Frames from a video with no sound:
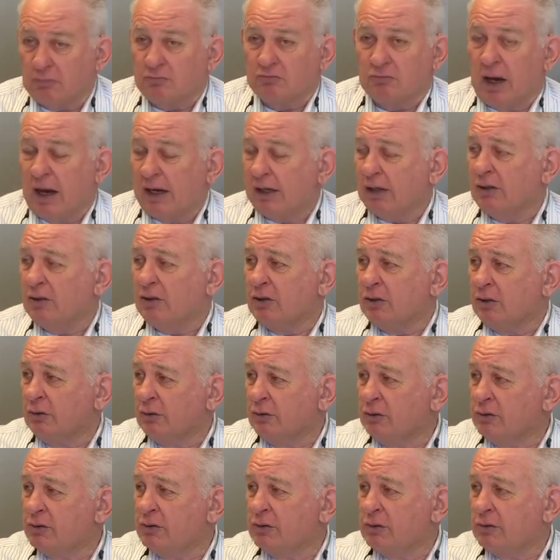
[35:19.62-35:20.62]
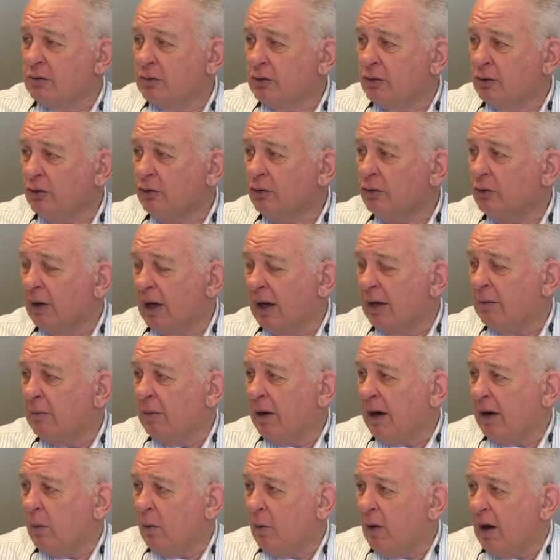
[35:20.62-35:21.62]
I could use you and
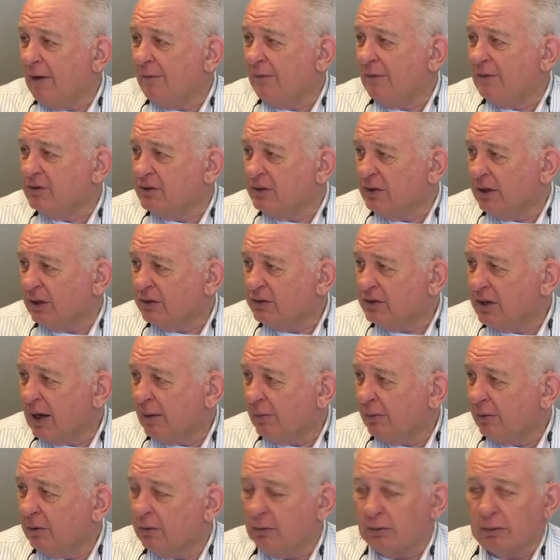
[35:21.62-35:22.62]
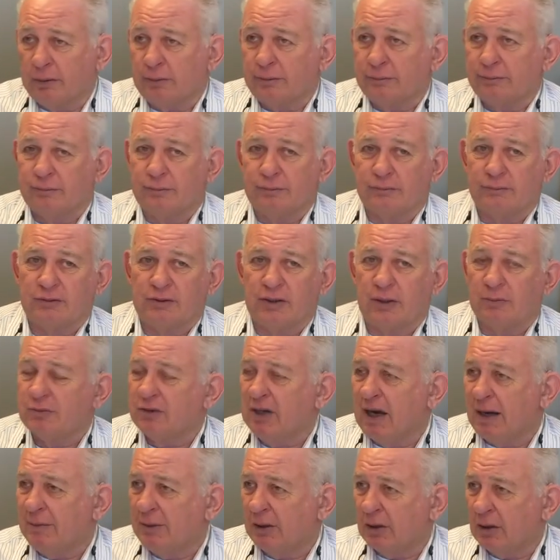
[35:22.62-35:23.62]
my wife as an example. Some
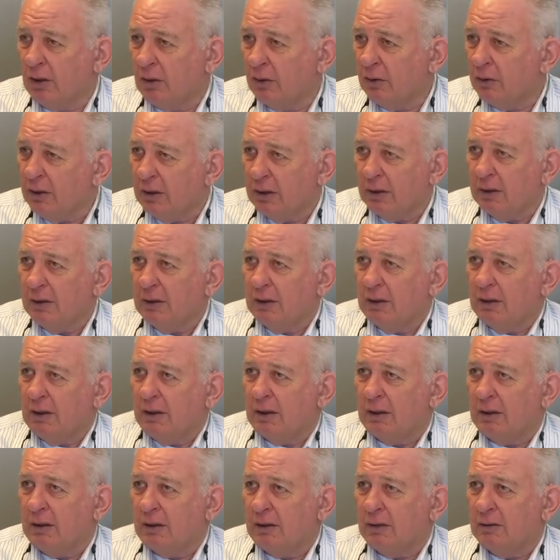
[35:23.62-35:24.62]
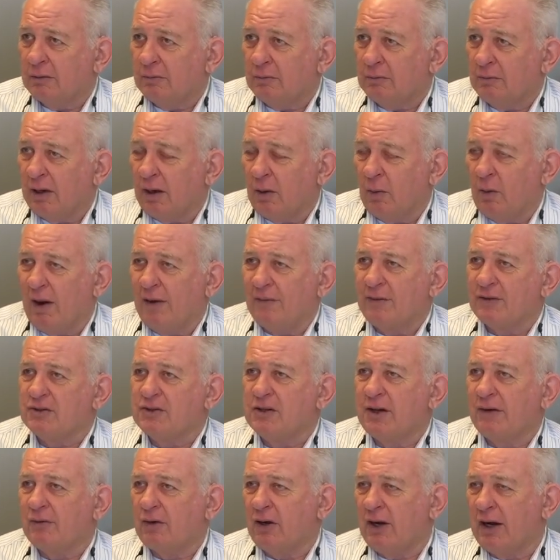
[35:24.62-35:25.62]
time ago, my wife has
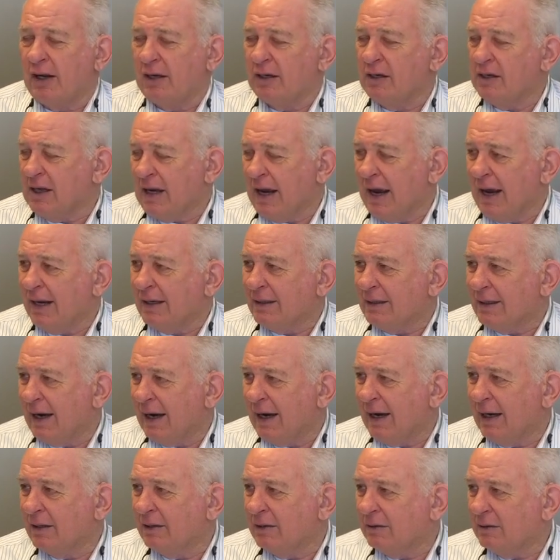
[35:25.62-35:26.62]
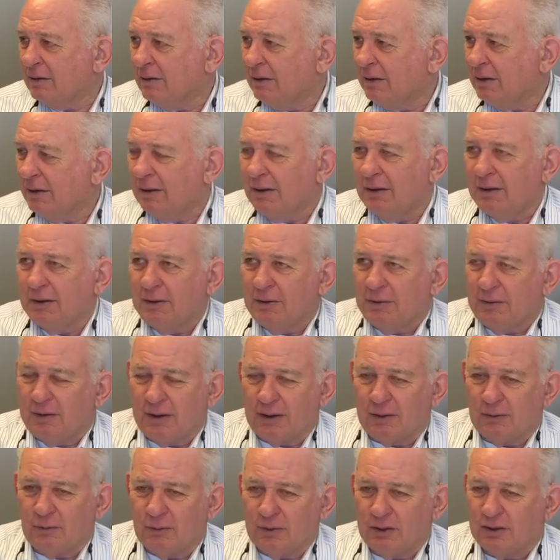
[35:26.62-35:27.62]
never had any hand-to-hand,
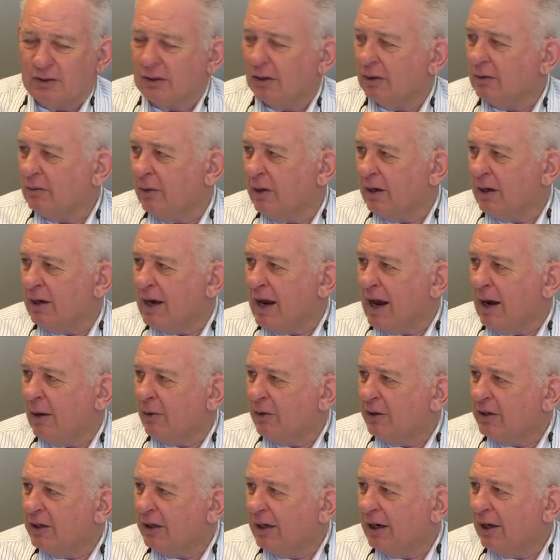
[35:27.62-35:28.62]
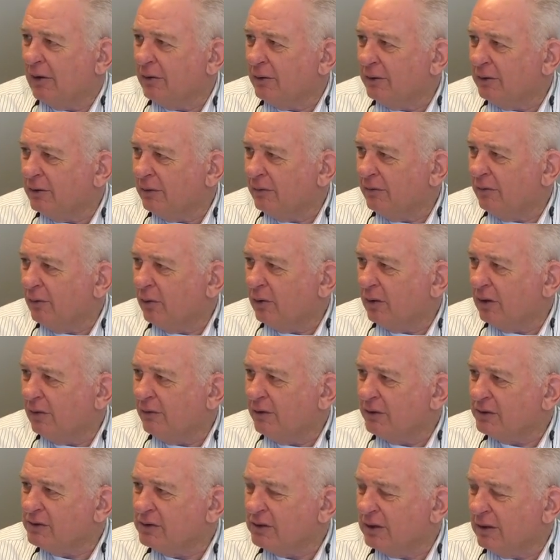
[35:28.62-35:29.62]
and we took, what, an hour together, the four of
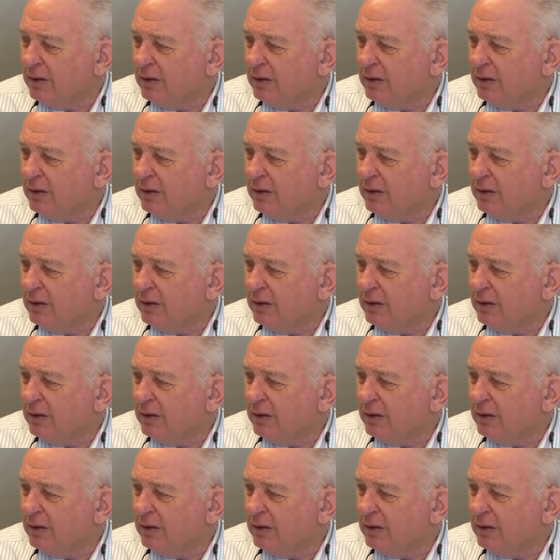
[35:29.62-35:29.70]
us, and